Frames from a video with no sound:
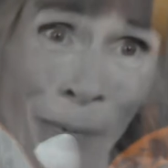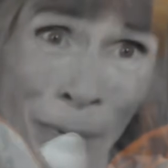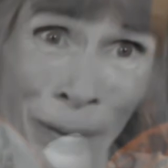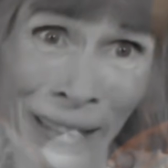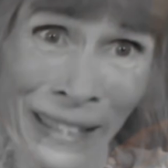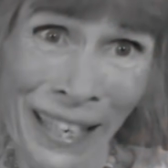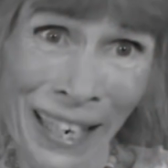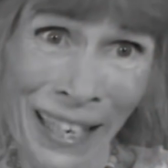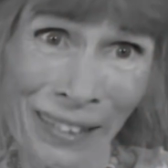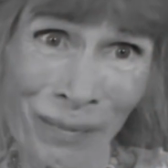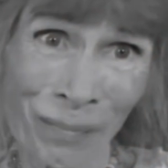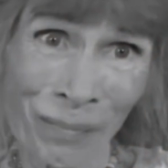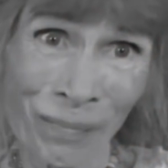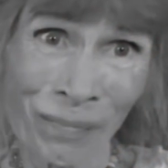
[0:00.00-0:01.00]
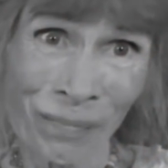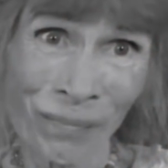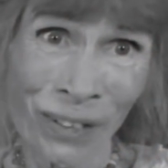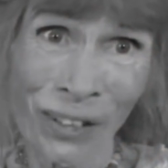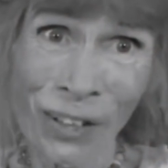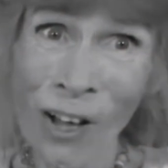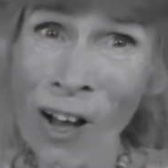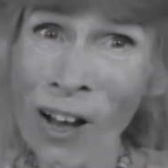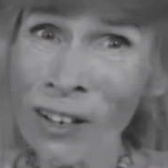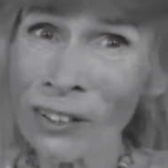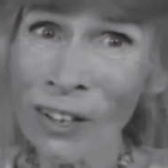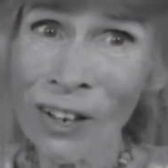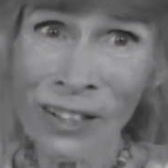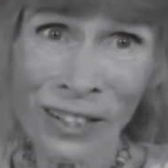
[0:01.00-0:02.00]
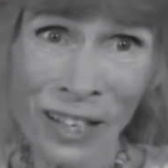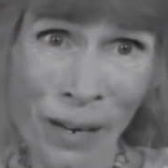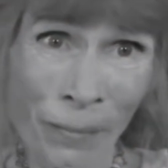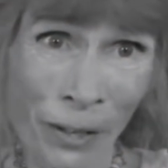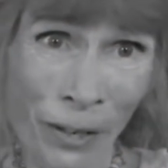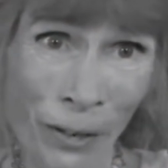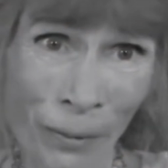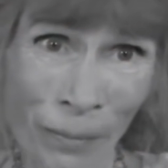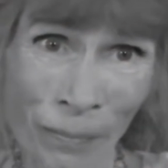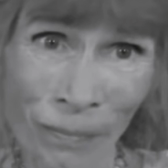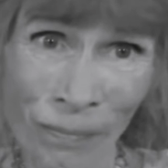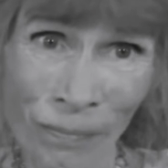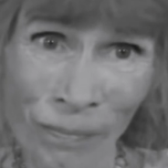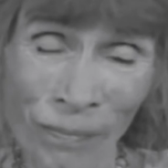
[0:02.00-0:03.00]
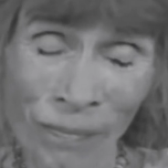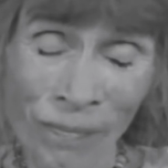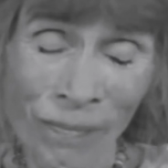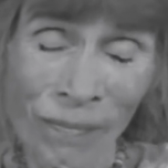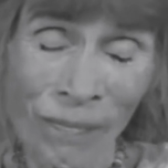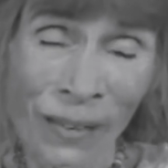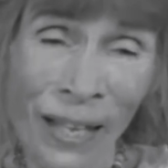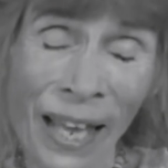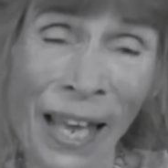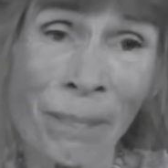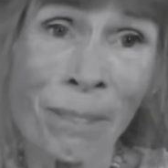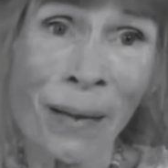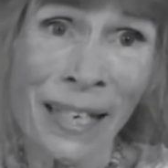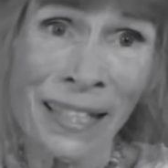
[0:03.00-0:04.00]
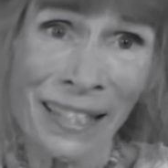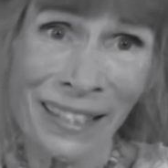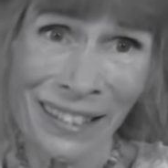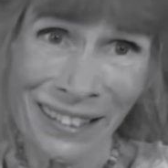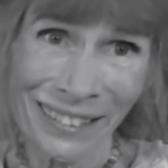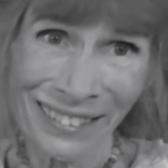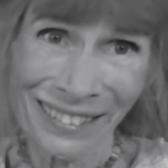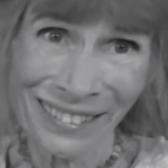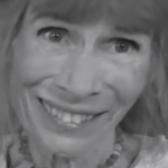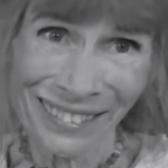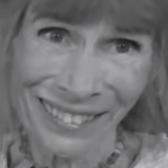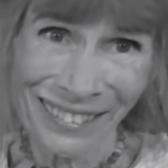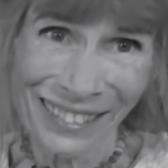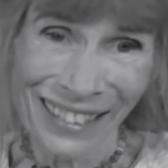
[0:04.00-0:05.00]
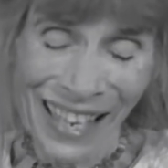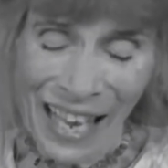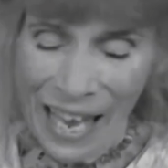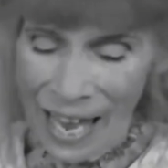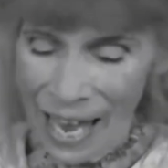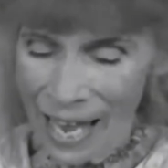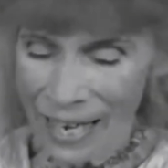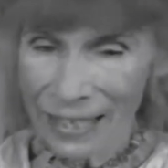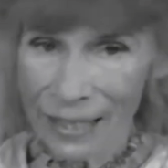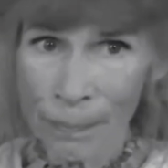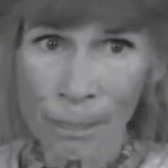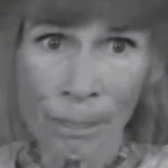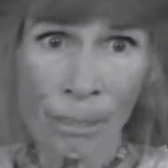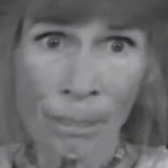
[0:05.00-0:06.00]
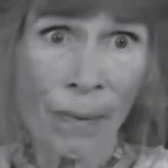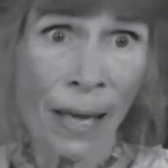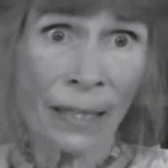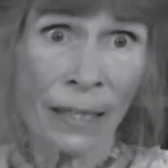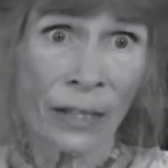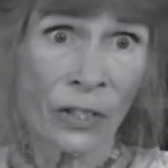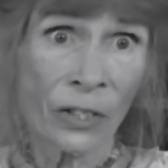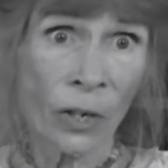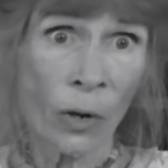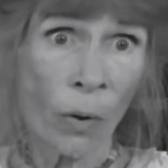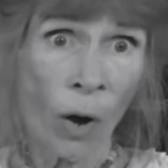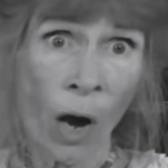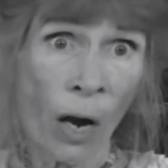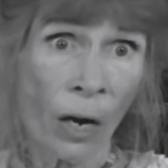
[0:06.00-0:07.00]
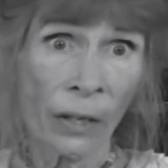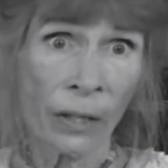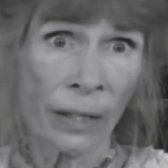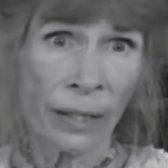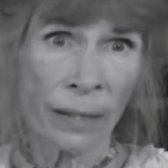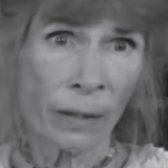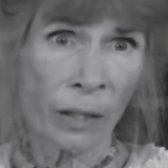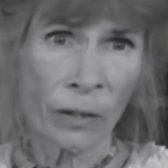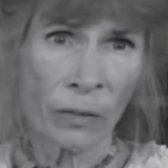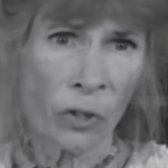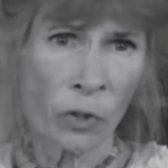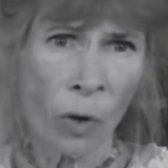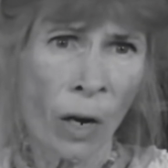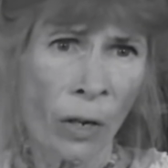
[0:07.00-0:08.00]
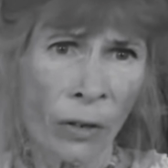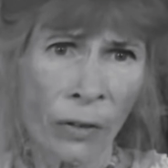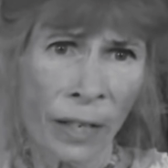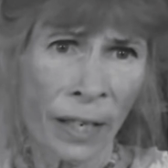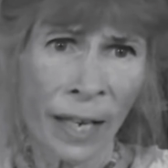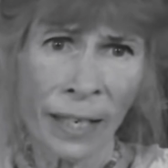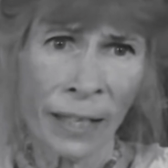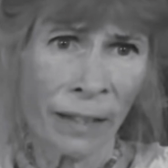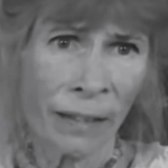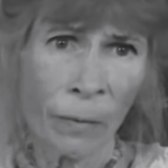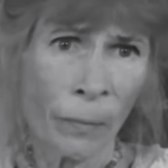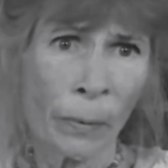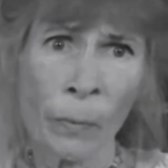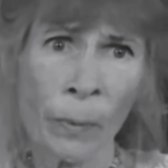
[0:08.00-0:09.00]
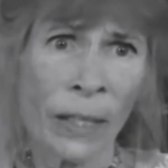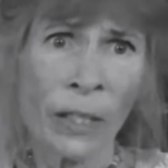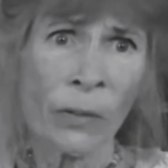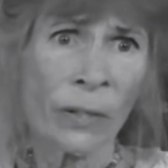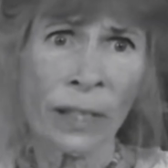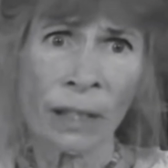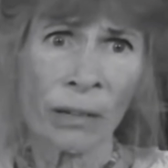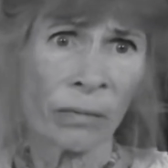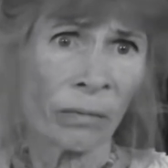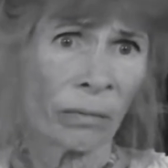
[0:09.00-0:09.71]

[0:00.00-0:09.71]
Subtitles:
one day, a long, long time ago, and mended. And it's mended so hard, it's stronger than we use it